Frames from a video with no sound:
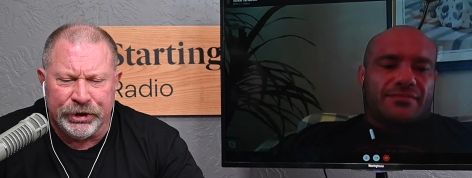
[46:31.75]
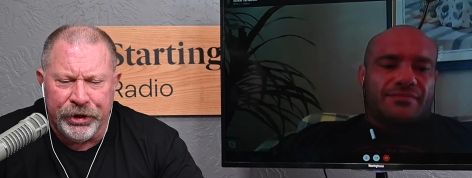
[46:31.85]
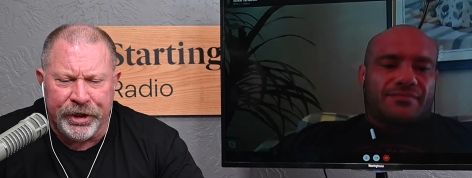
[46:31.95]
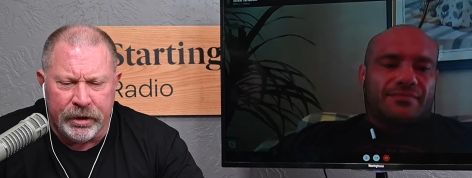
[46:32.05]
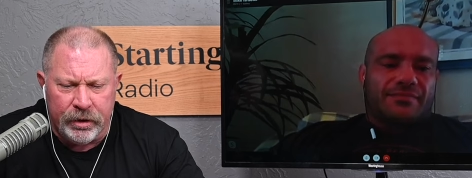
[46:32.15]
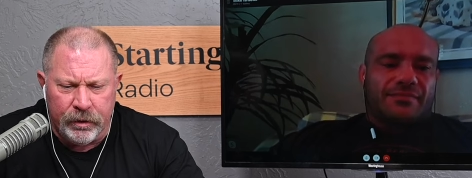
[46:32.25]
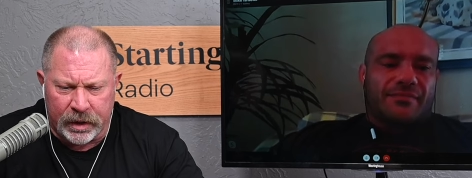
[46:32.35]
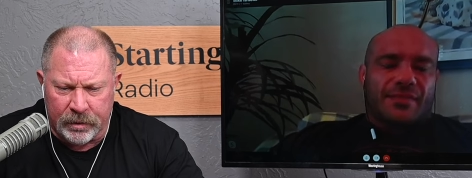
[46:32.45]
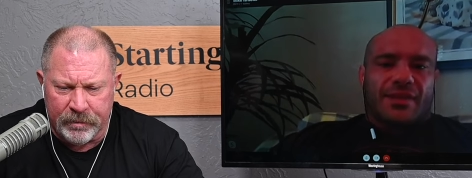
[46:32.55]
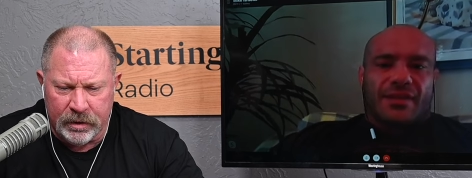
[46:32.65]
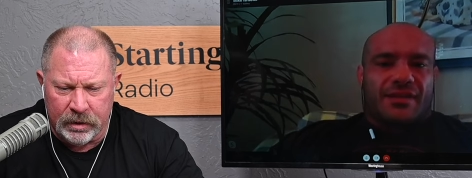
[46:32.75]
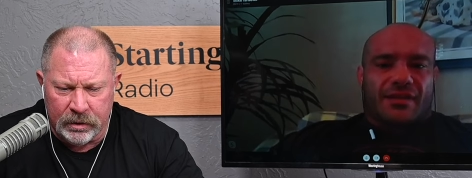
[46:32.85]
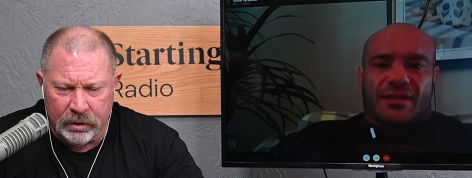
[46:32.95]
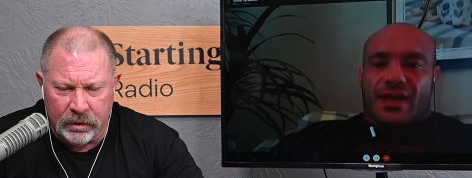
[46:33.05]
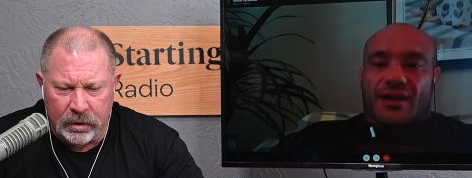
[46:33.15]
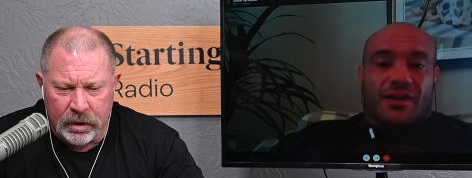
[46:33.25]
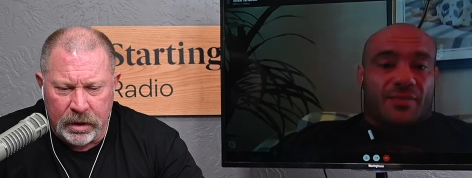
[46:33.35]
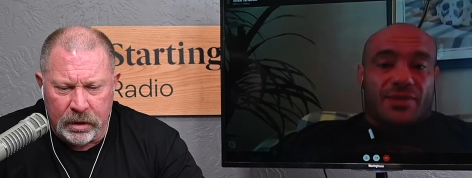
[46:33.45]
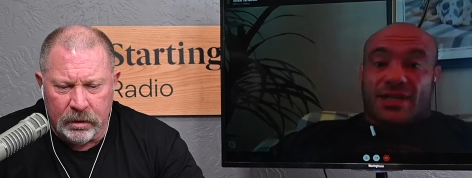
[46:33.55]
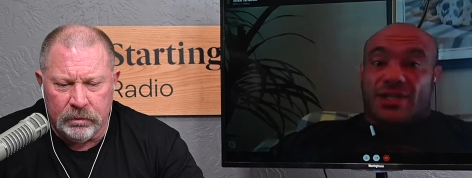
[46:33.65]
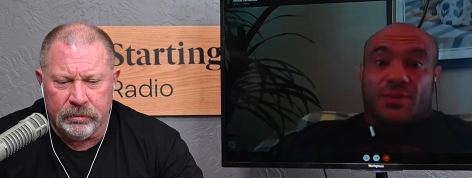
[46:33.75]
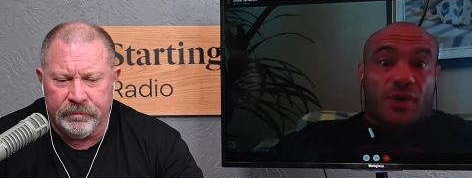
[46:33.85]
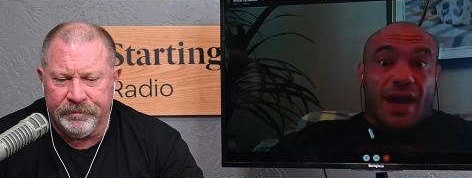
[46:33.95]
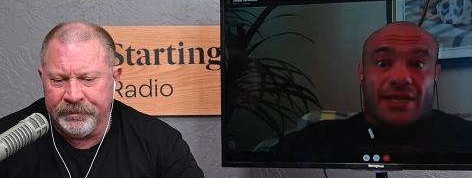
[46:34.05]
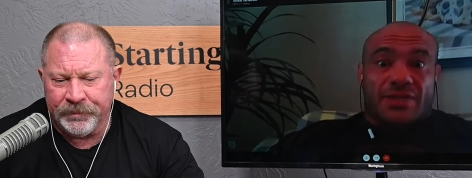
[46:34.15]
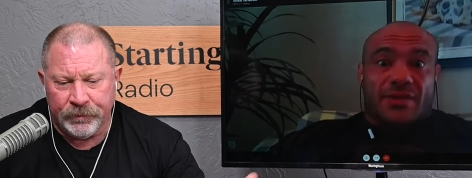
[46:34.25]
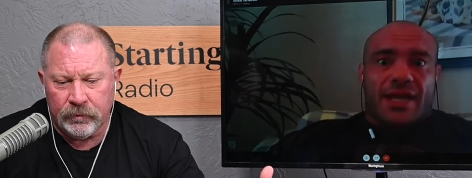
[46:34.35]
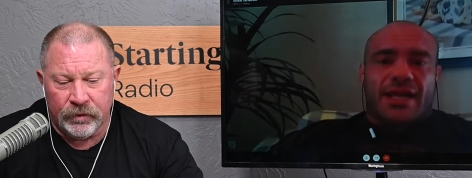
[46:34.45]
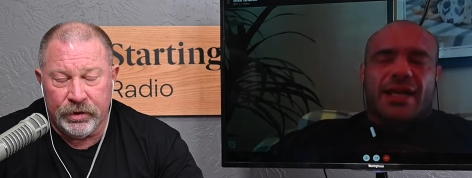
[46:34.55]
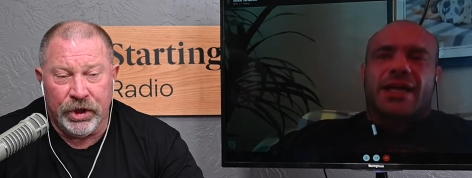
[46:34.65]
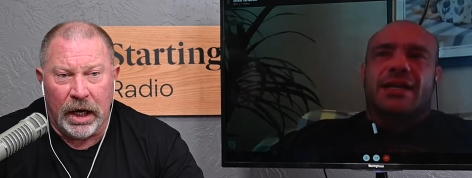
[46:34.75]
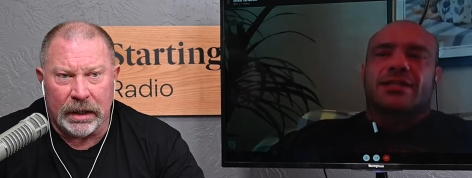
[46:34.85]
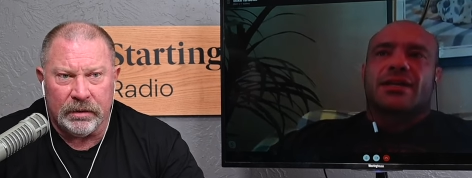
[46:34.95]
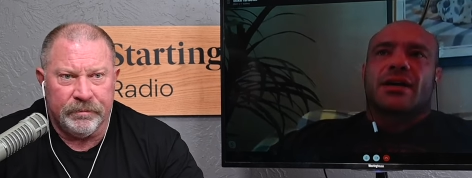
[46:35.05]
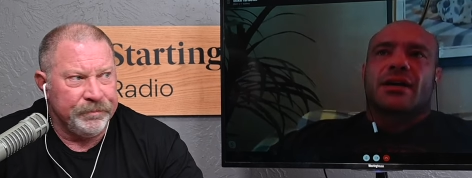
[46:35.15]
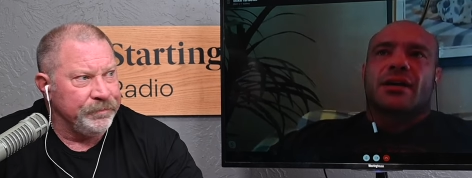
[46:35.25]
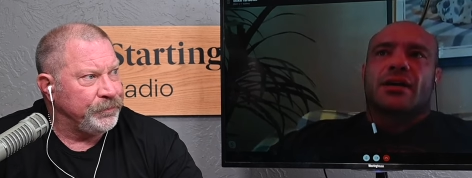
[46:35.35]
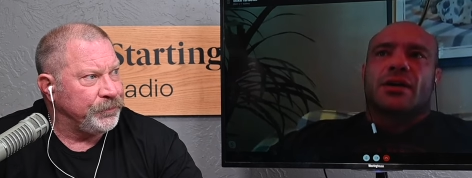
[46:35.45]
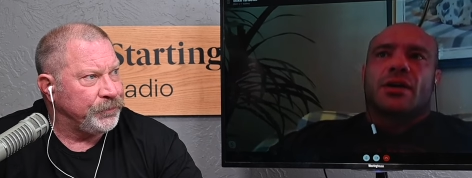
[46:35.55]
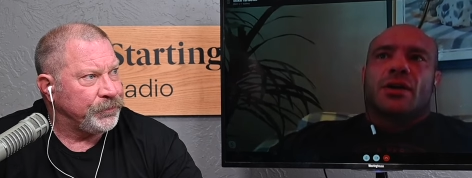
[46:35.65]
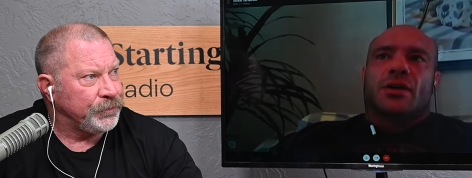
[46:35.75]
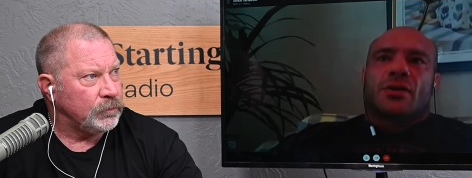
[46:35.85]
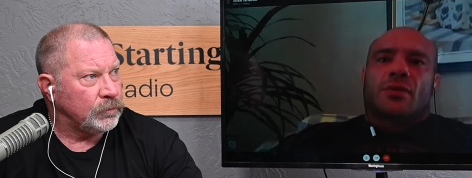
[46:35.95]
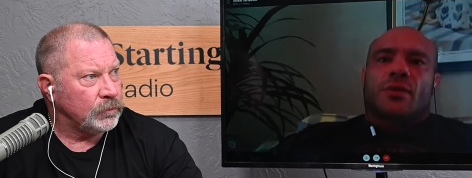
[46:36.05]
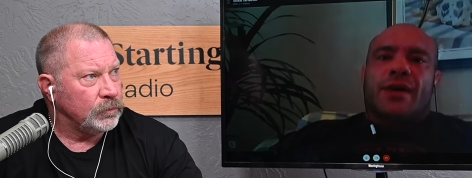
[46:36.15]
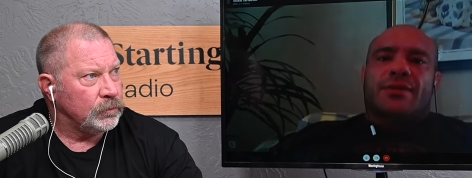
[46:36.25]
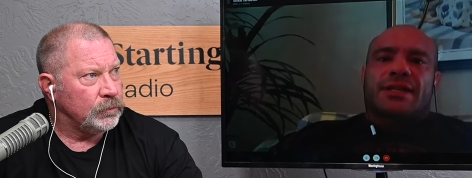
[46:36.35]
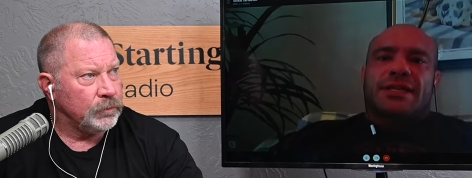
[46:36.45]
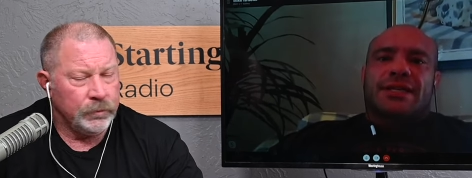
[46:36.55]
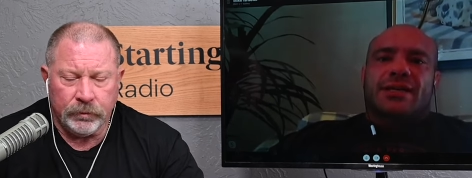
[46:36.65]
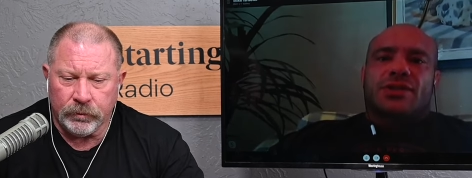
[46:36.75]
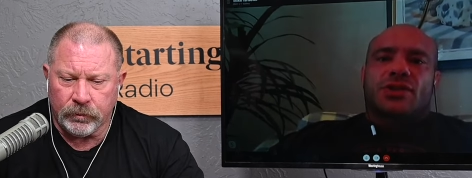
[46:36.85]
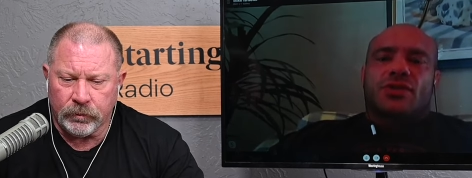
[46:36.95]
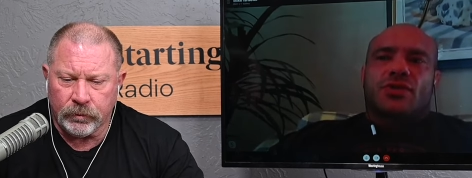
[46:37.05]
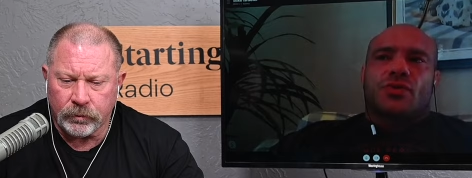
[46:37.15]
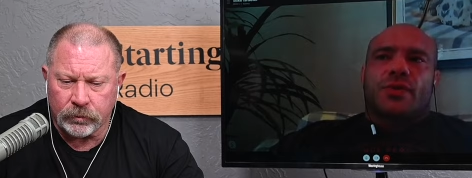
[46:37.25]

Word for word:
Speaker 1: good at doing them.
Speaker 2: Yeah, hundred percent. Surprise, right? It, Shock. It's, uh, when I was at ETSU, we